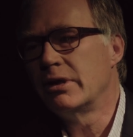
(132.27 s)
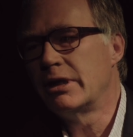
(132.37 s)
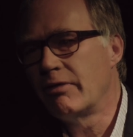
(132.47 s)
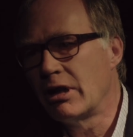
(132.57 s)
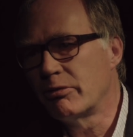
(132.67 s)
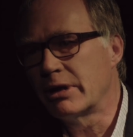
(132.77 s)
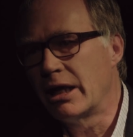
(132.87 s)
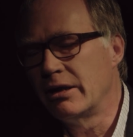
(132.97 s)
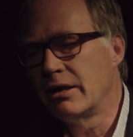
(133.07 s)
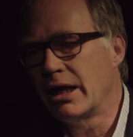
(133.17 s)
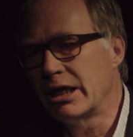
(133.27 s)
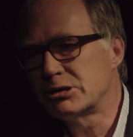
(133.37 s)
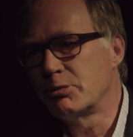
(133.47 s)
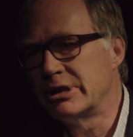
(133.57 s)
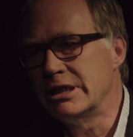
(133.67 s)
developed an
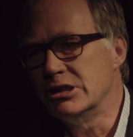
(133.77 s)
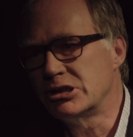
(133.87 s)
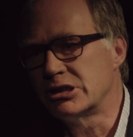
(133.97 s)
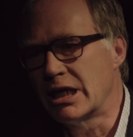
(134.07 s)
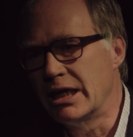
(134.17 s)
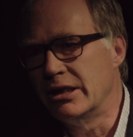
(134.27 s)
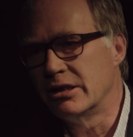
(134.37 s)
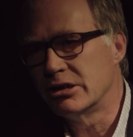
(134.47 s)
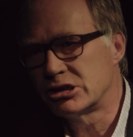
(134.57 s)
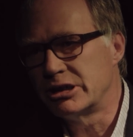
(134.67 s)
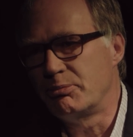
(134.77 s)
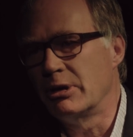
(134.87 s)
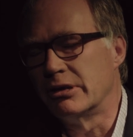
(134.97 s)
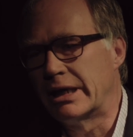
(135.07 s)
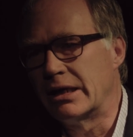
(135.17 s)
expertise in
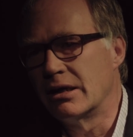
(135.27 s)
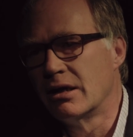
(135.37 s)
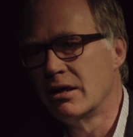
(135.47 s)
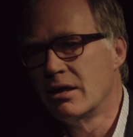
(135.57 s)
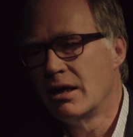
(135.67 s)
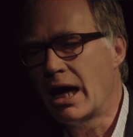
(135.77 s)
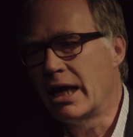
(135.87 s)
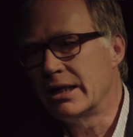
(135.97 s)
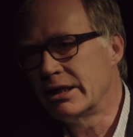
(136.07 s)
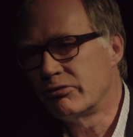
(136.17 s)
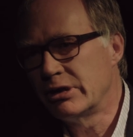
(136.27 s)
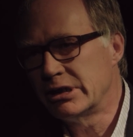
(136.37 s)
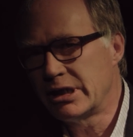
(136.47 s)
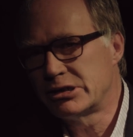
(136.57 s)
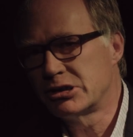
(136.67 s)
shipbuilding. And
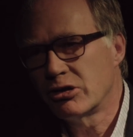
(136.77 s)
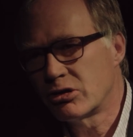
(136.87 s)
it's not